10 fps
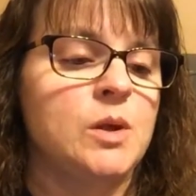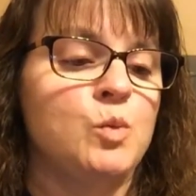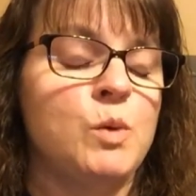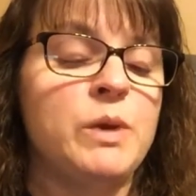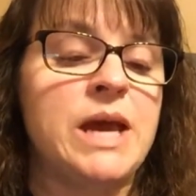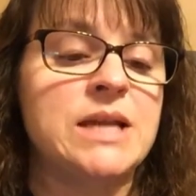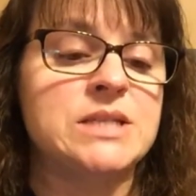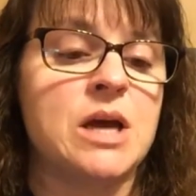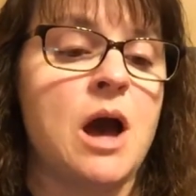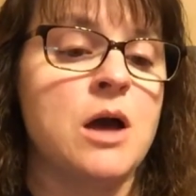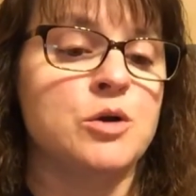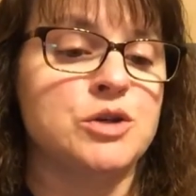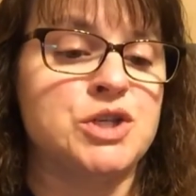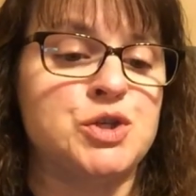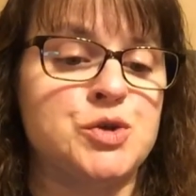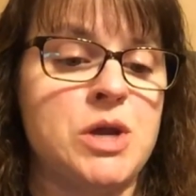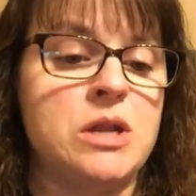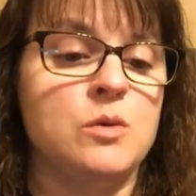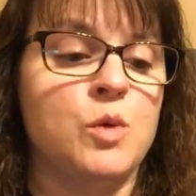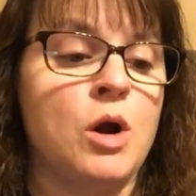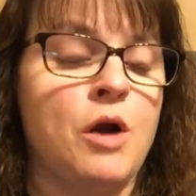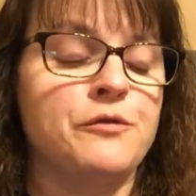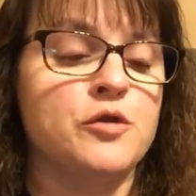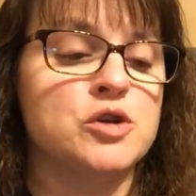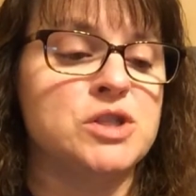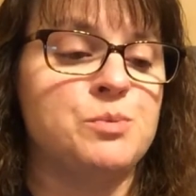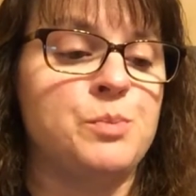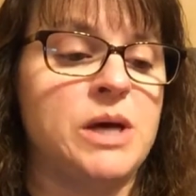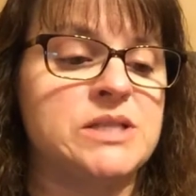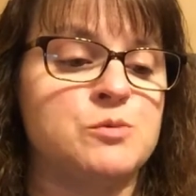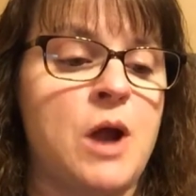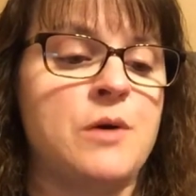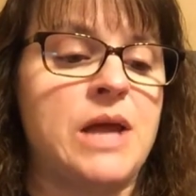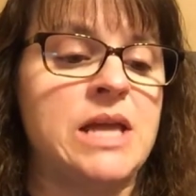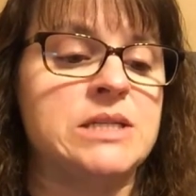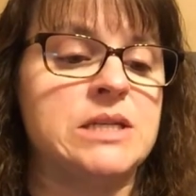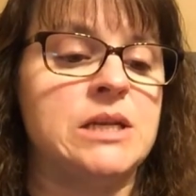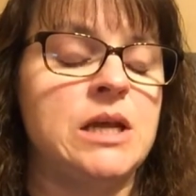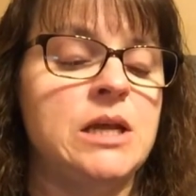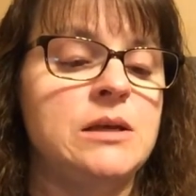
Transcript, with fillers: When we got to Congress Street, where our first bus route ended,